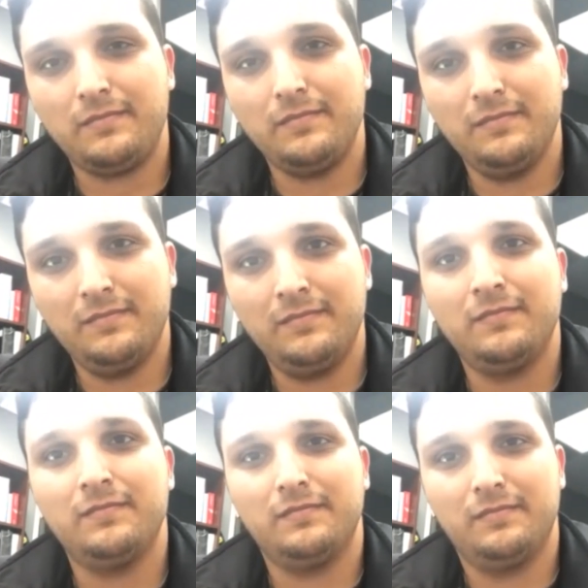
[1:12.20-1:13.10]

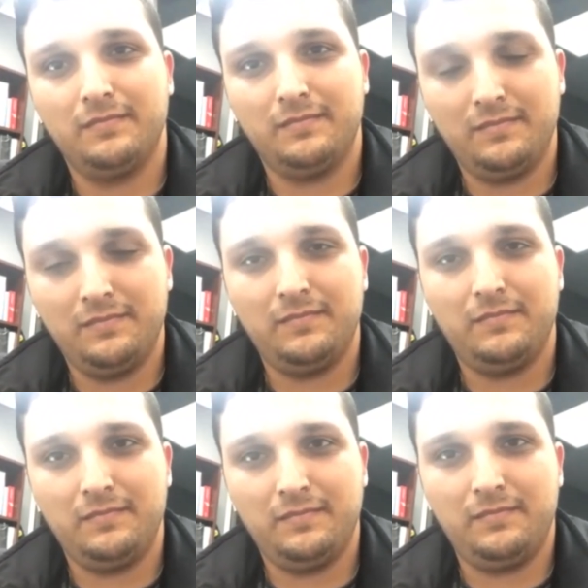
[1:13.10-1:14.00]

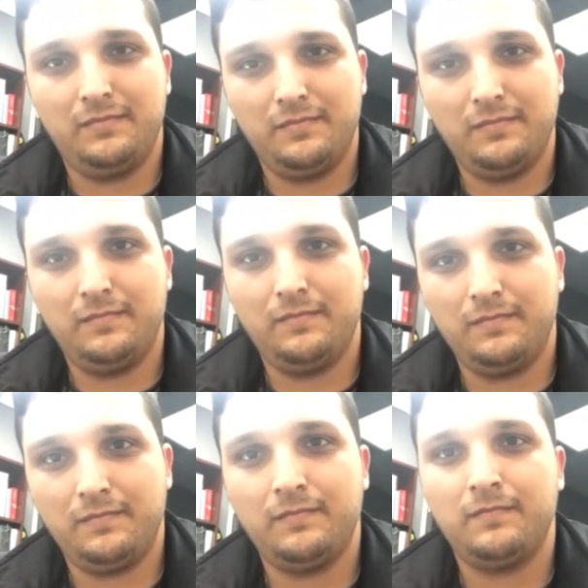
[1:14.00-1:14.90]

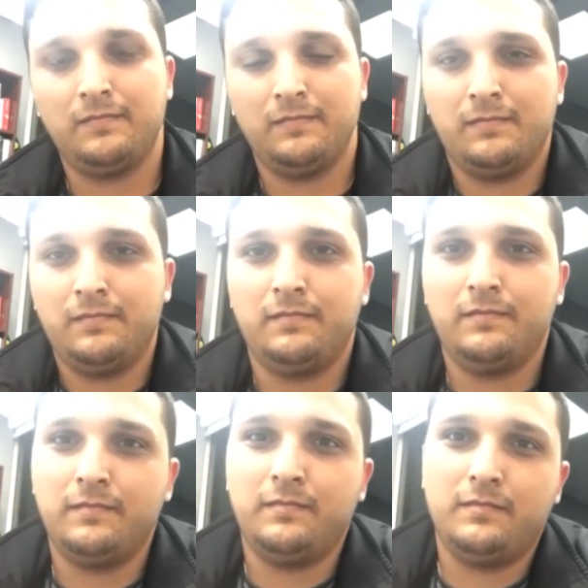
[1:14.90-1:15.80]

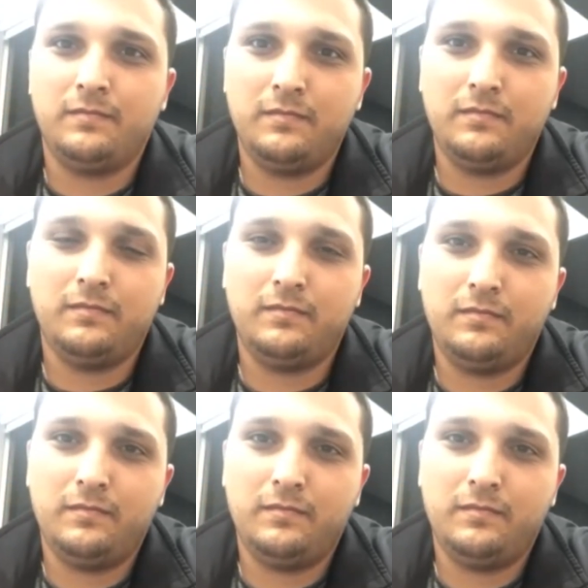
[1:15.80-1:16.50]
[no speech]